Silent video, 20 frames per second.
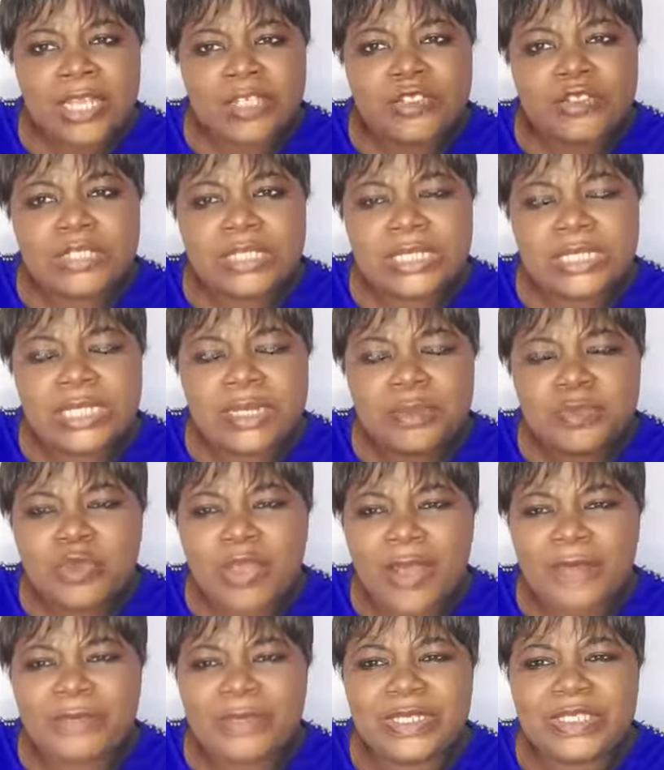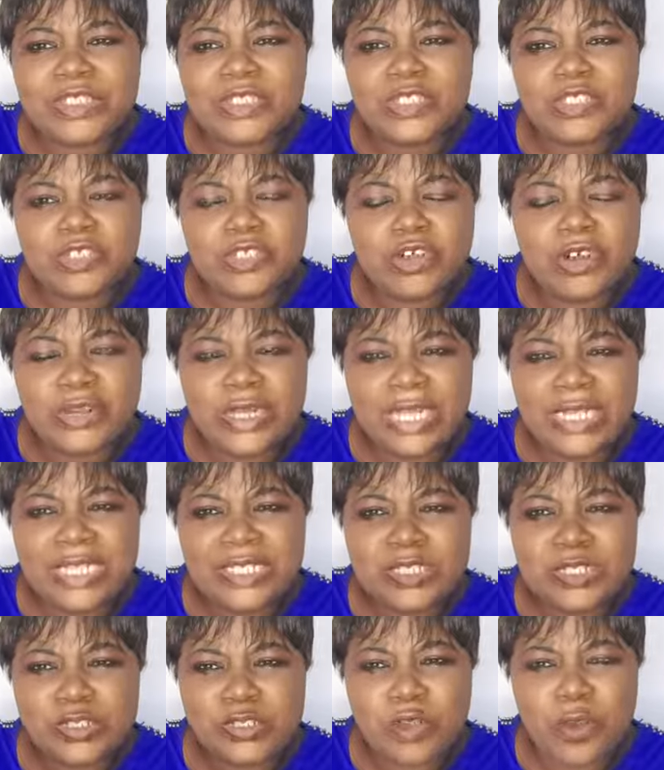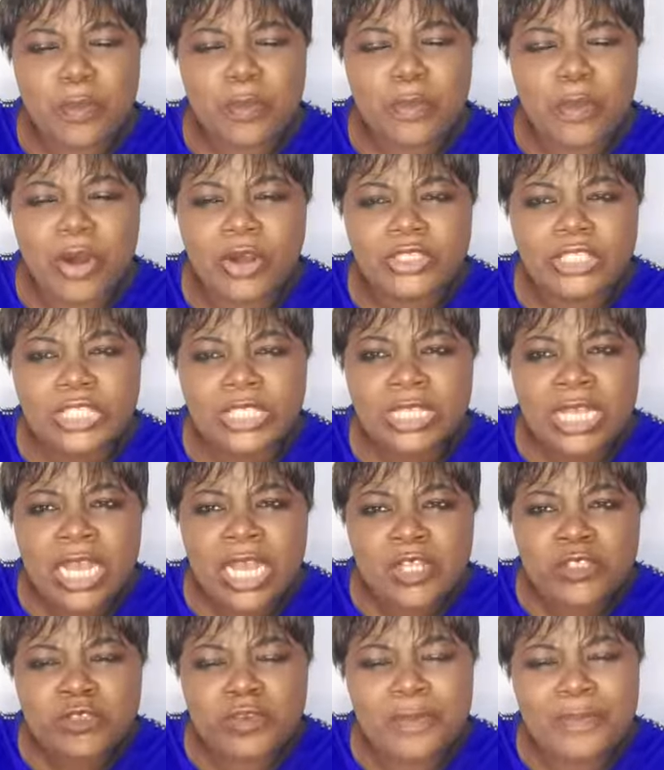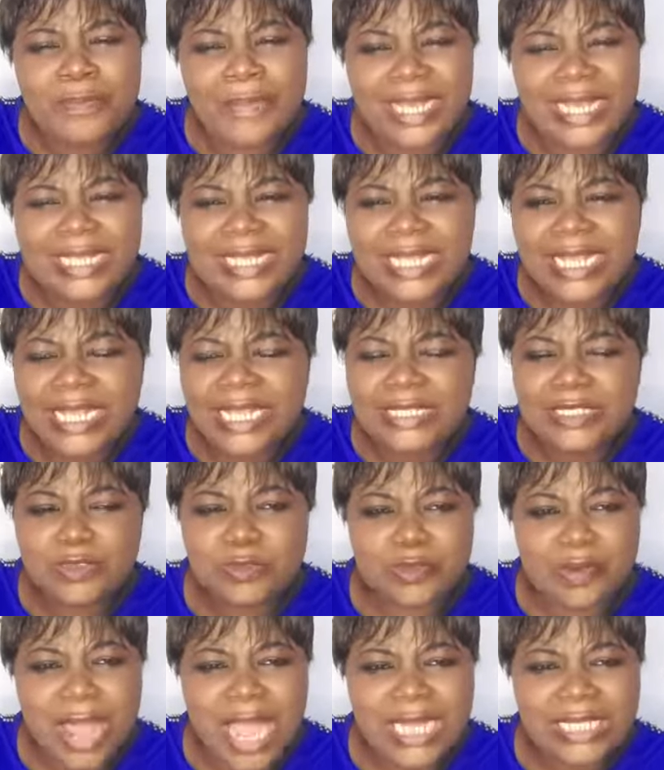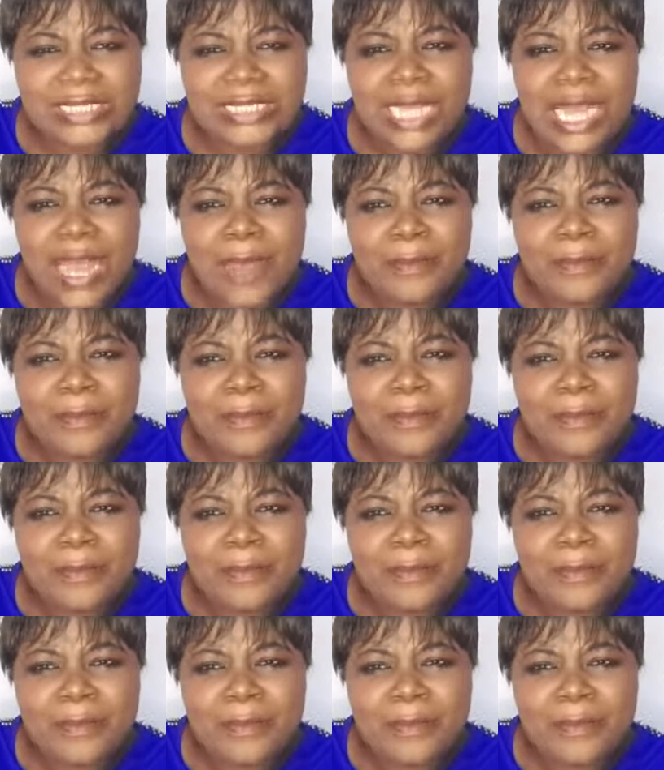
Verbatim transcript: You seem to have been struggling so much to make things right.